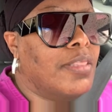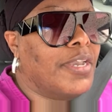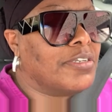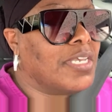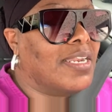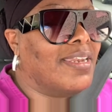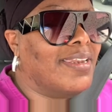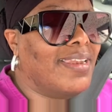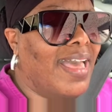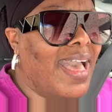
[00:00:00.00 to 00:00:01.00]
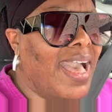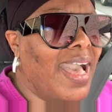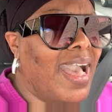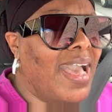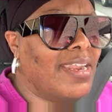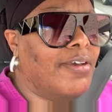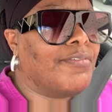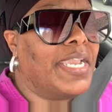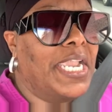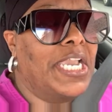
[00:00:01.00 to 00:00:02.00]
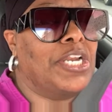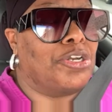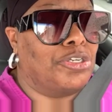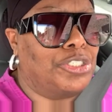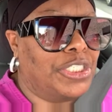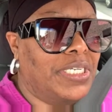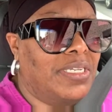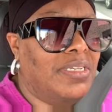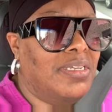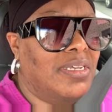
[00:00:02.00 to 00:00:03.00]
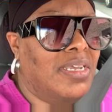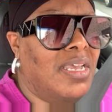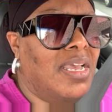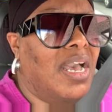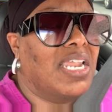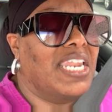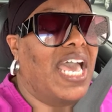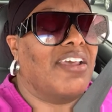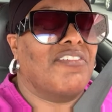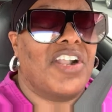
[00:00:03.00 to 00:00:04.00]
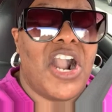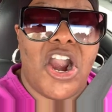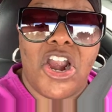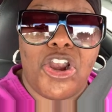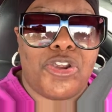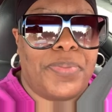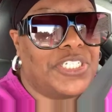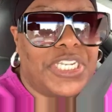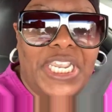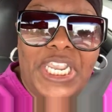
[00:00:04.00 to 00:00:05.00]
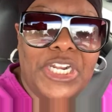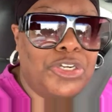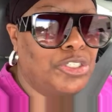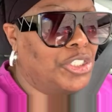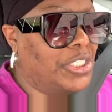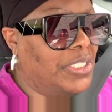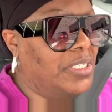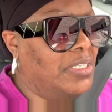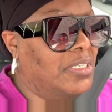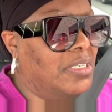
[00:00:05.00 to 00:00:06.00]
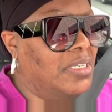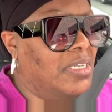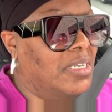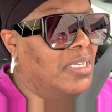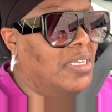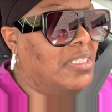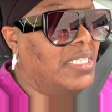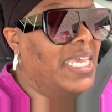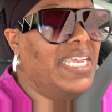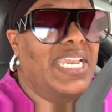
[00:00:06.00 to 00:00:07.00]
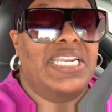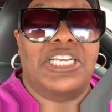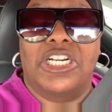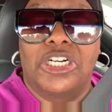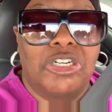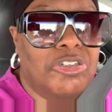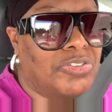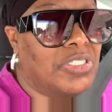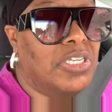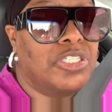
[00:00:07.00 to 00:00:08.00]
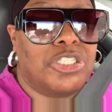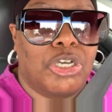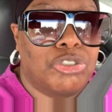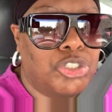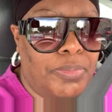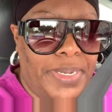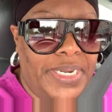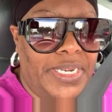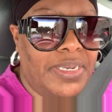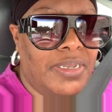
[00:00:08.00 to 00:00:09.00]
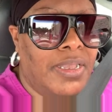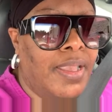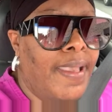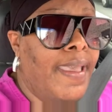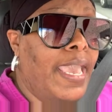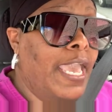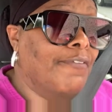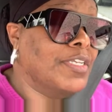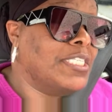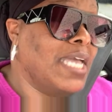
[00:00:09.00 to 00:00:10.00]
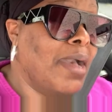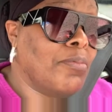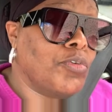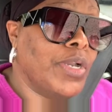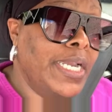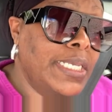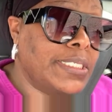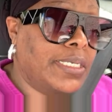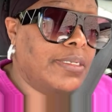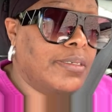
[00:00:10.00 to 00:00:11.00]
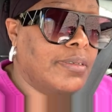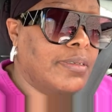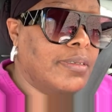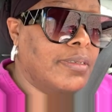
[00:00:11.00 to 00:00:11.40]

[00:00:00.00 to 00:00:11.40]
there's a lot of energy, a lot of garbage energy that engulfs social media. And for some reason,